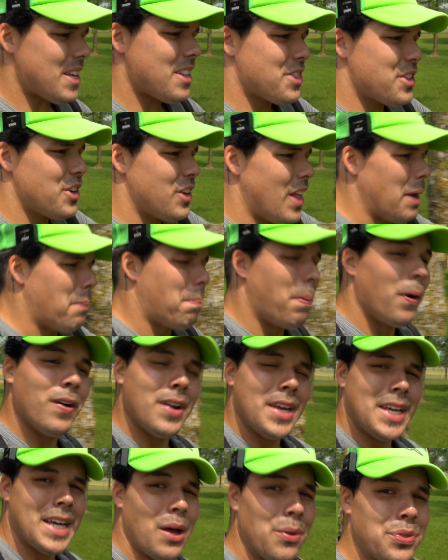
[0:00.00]
they're like
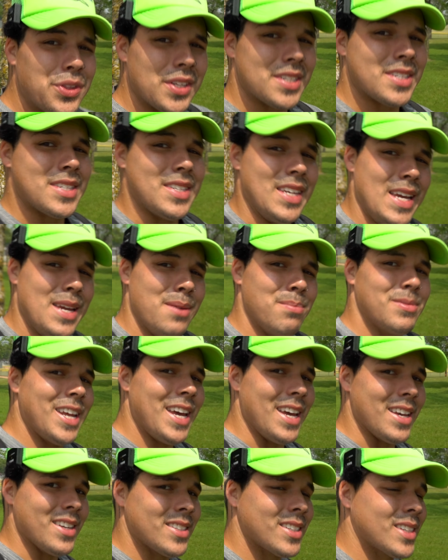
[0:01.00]
putting out the same
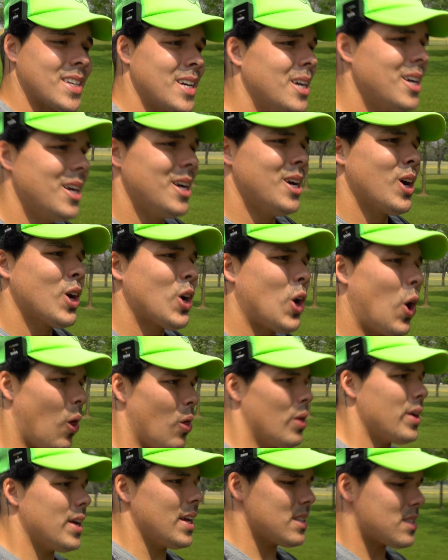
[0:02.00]
disc,
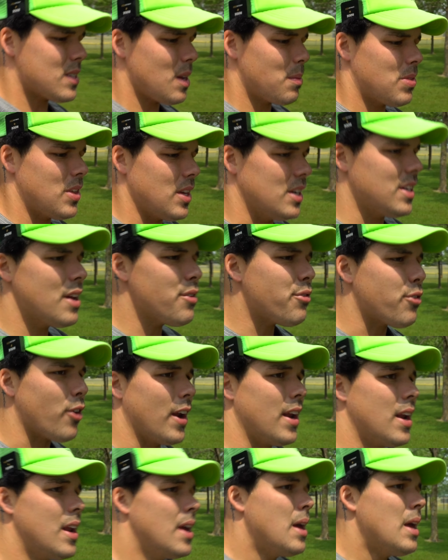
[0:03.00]
calling it something
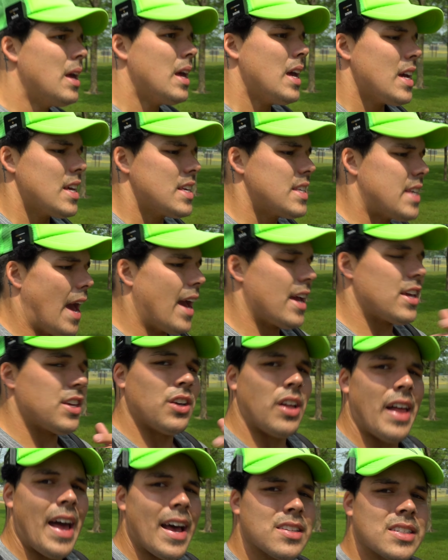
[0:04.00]
different. Yet
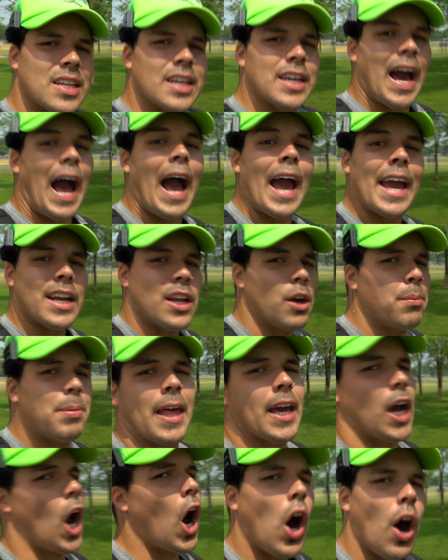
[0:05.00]
you'll ask a guy and he'll be
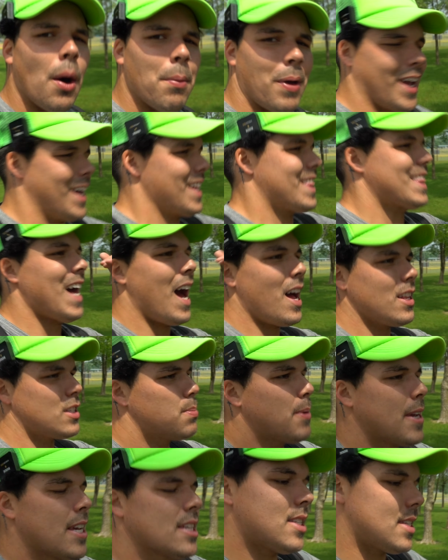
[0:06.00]
like, oh, I'm like a thought
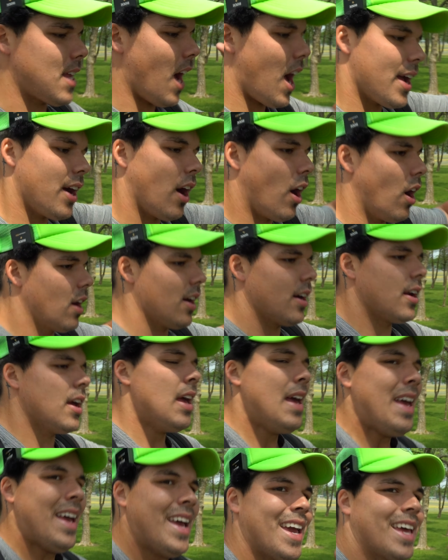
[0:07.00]
space diehard.
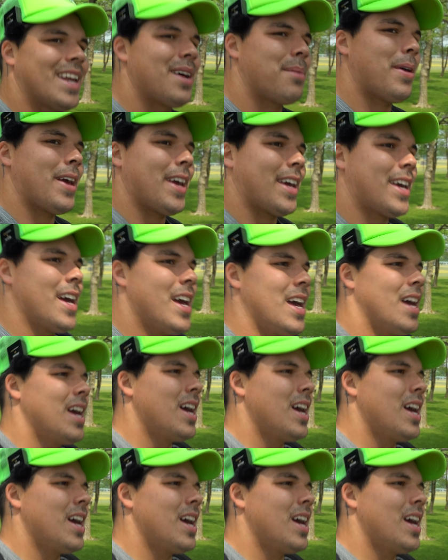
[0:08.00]
And I'm like,